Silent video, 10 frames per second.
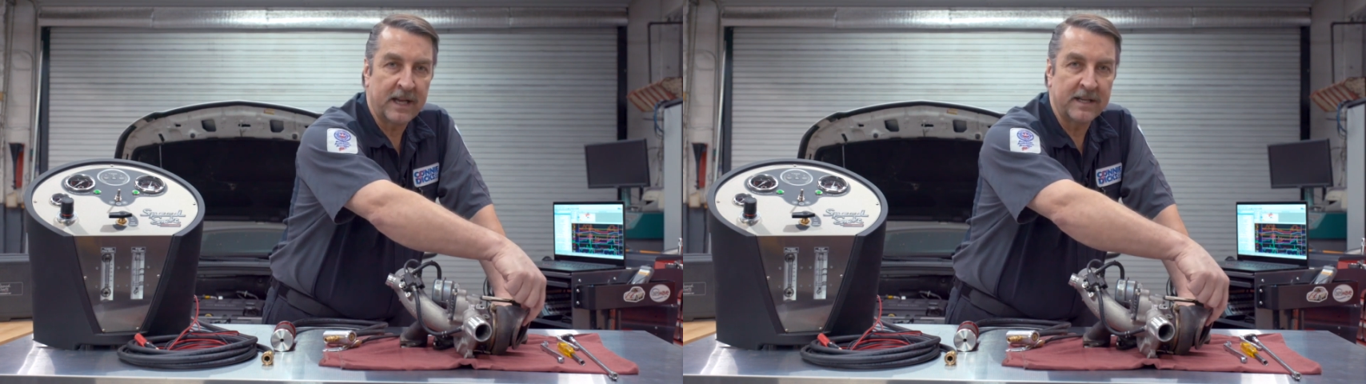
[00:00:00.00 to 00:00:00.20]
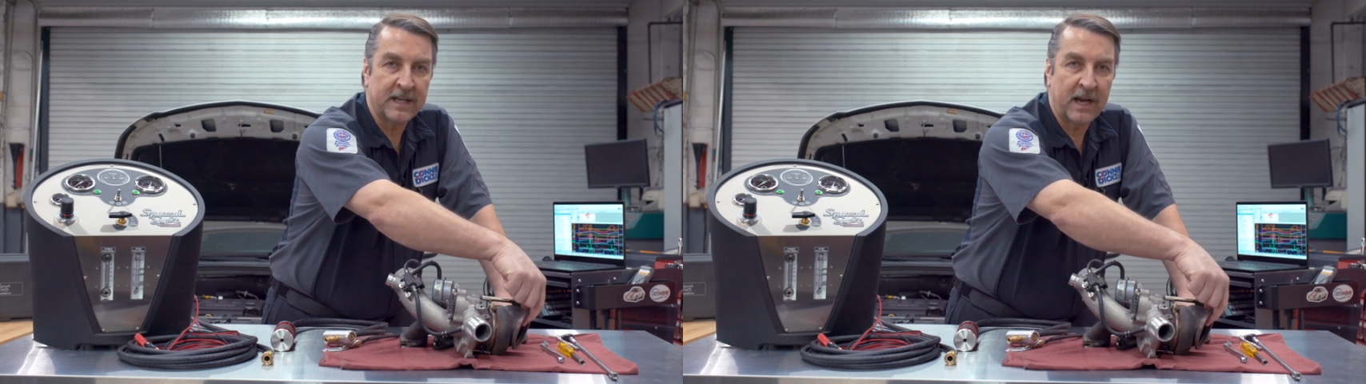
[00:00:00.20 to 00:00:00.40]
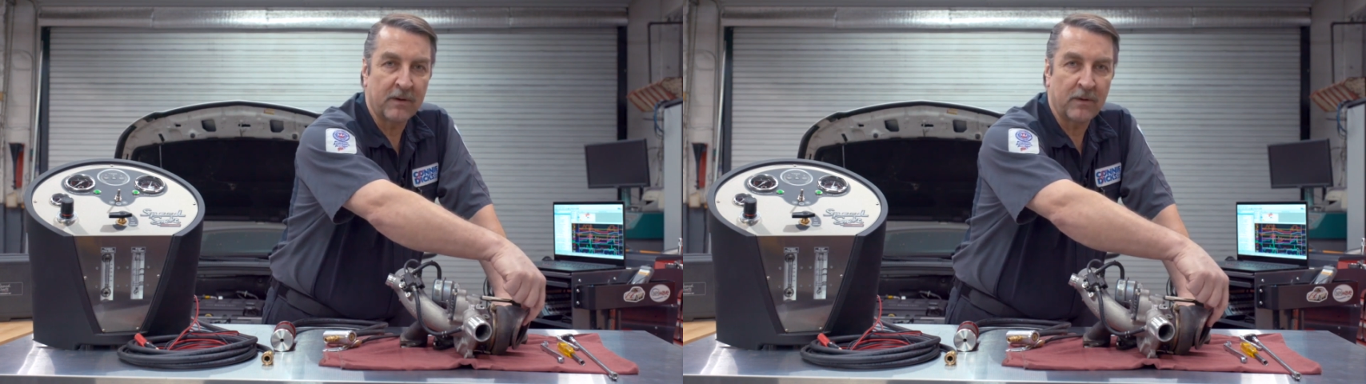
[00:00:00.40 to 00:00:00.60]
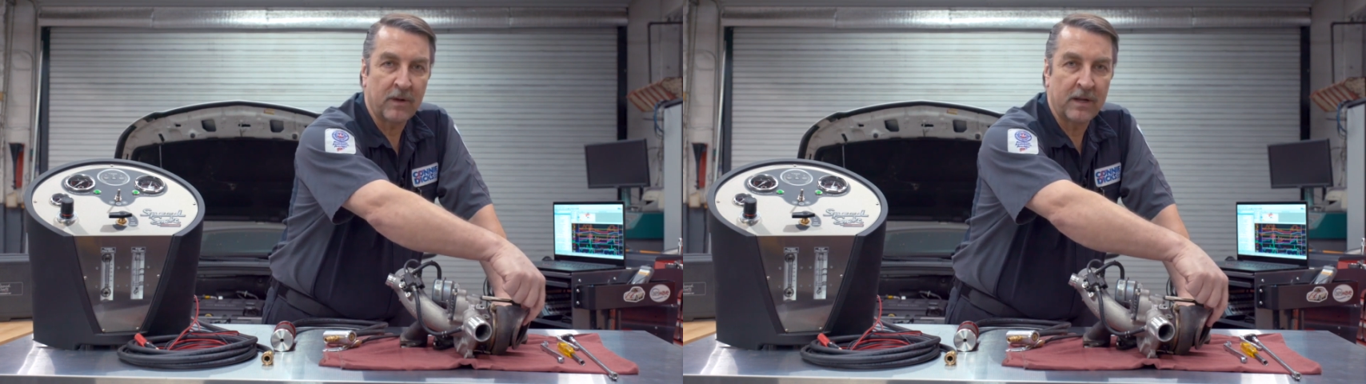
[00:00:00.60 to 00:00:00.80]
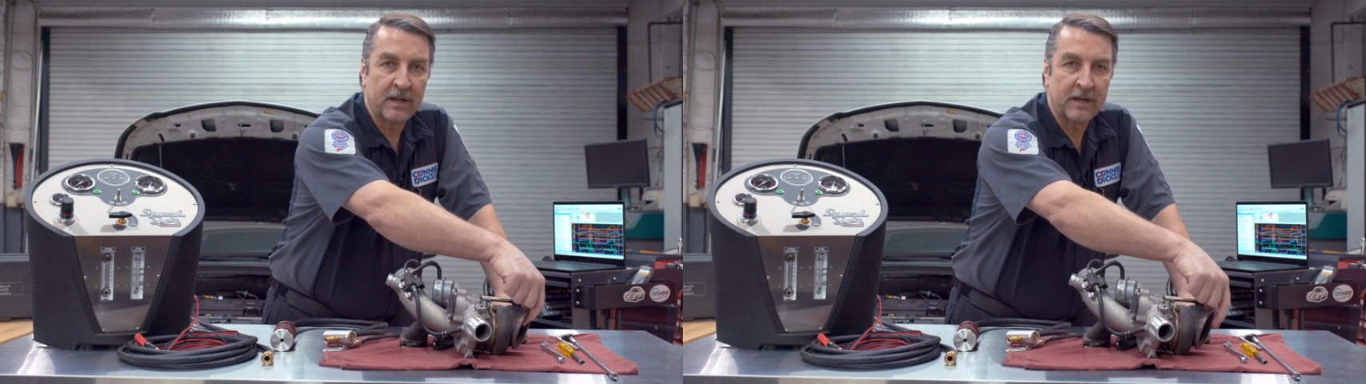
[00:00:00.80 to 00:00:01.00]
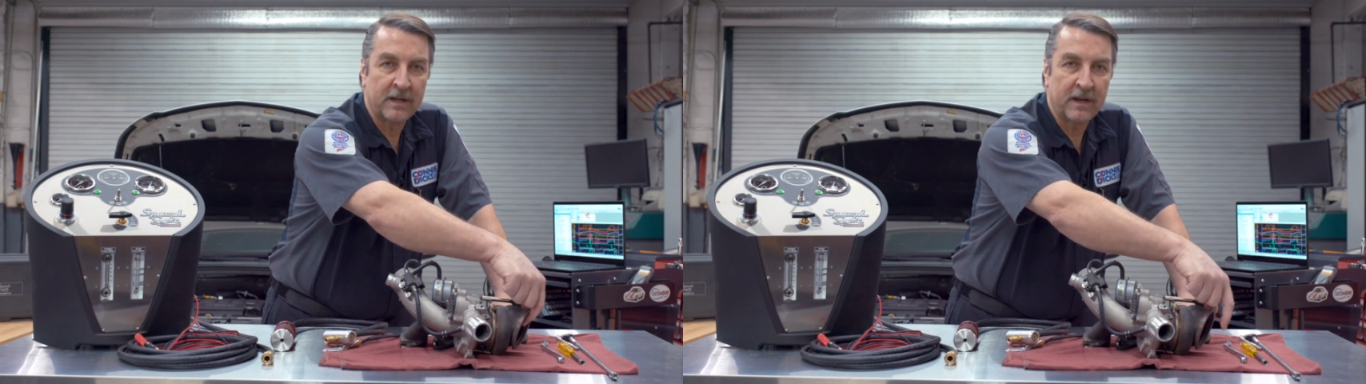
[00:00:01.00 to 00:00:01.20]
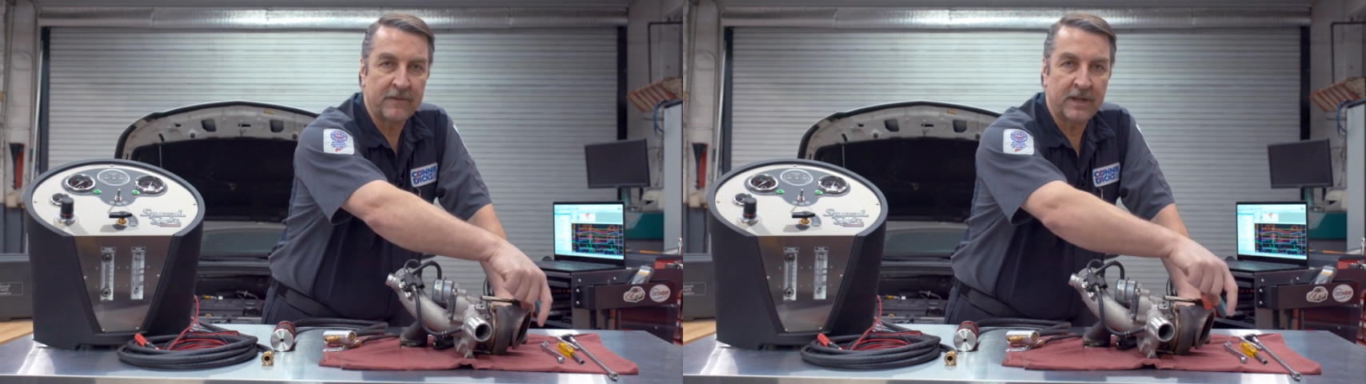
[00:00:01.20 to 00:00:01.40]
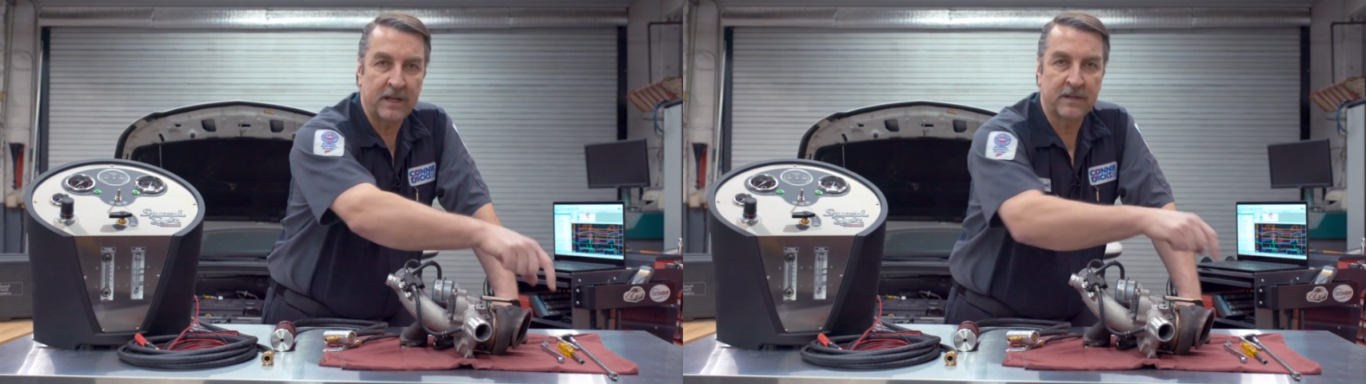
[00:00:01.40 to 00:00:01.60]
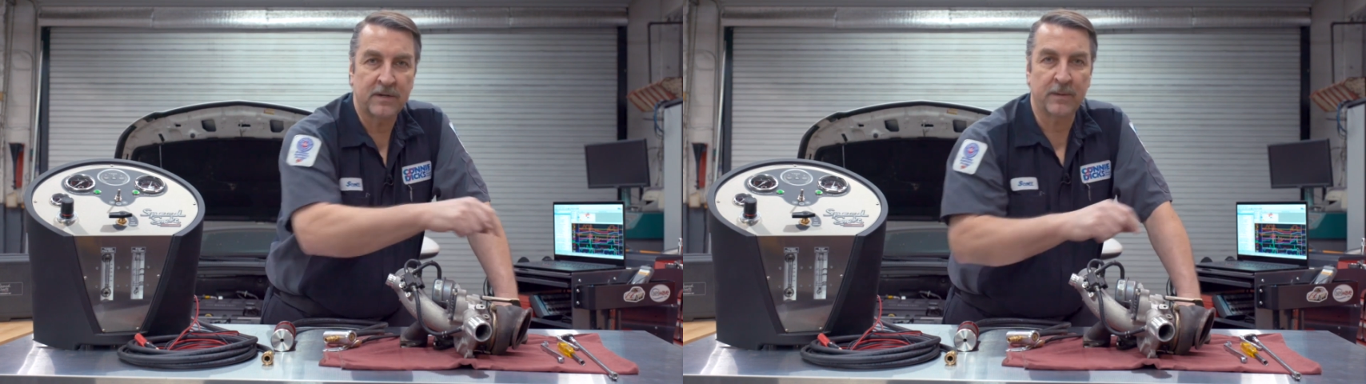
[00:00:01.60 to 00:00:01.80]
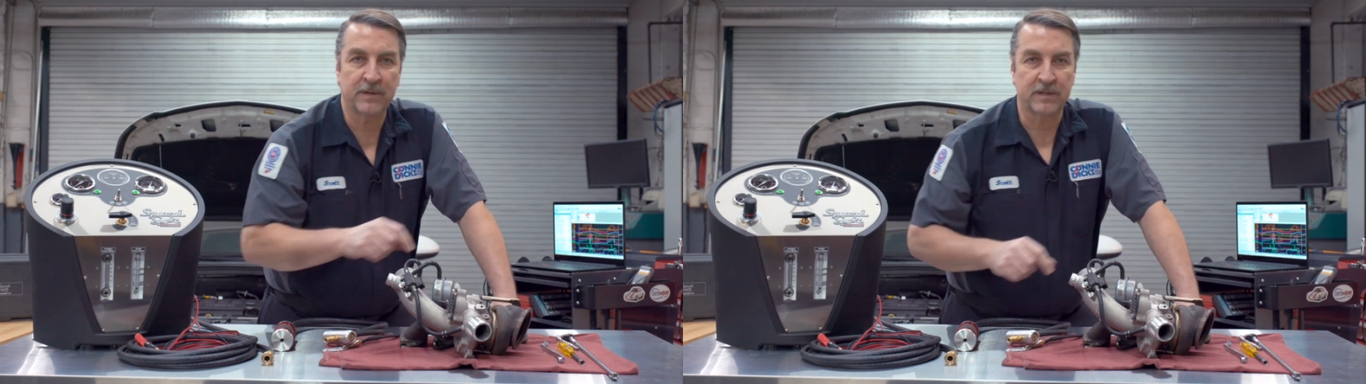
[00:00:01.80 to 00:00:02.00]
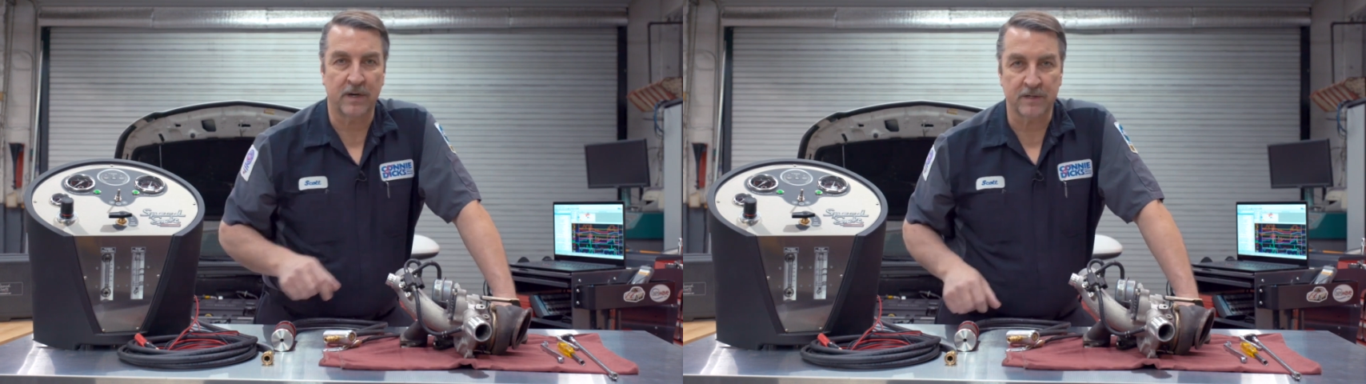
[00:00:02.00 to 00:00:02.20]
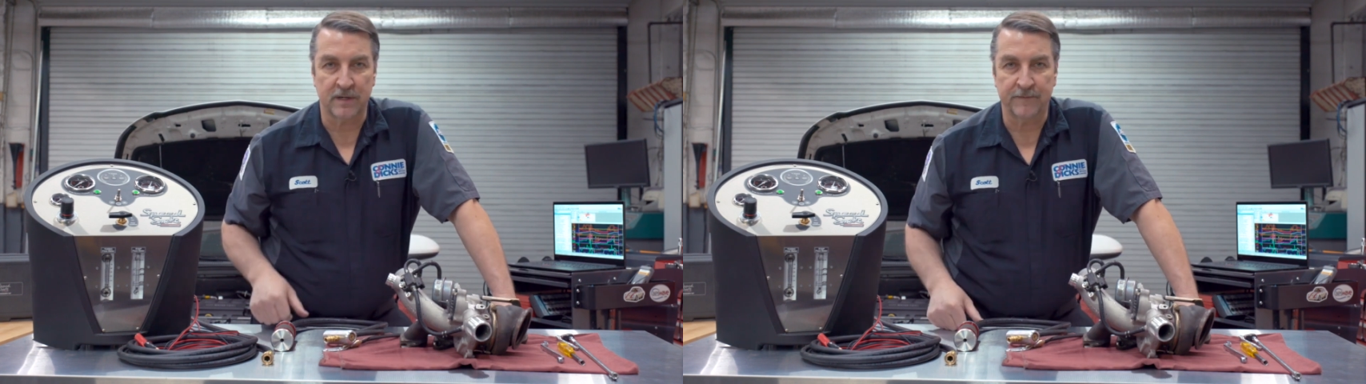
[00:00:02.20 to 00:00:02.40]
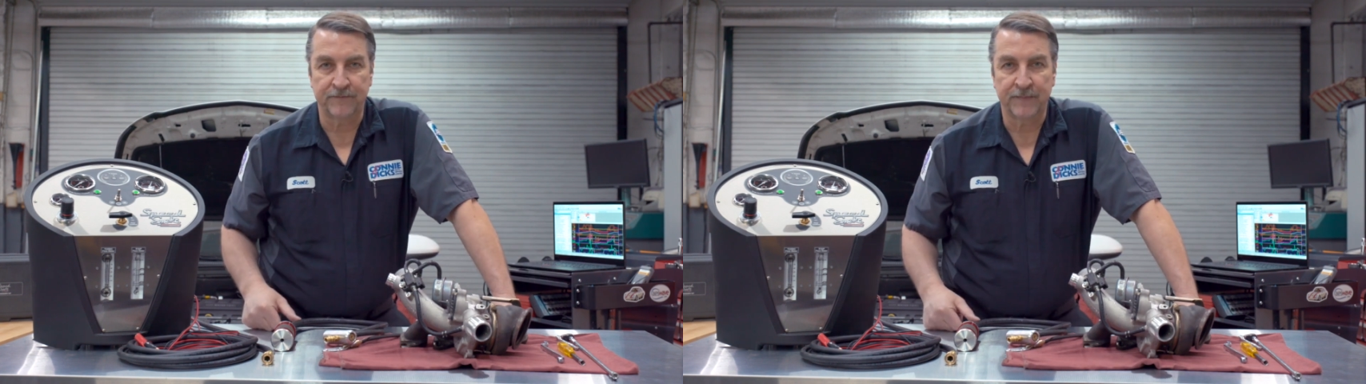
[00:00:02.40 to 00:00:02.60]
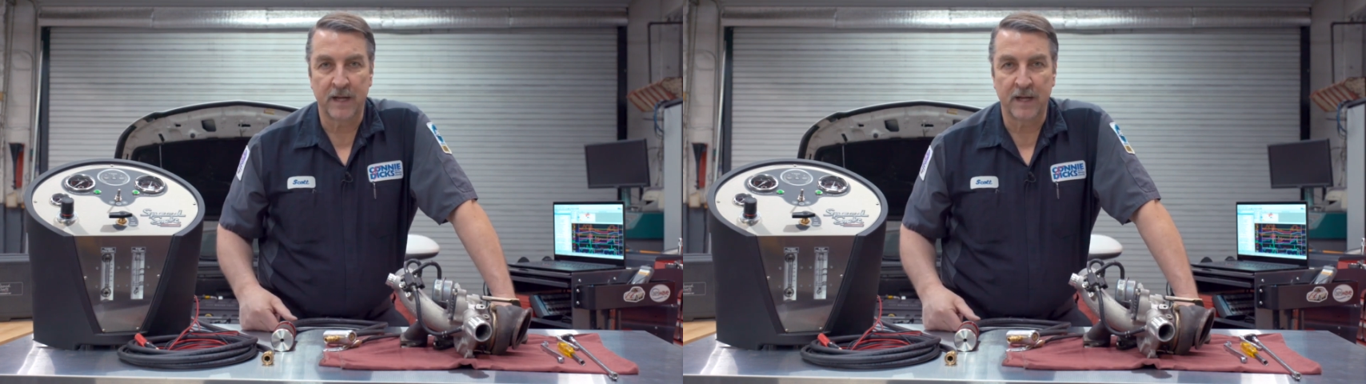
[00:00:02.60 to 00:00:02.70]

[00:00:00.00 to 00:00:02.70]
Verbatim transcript: integral of the turbocharger.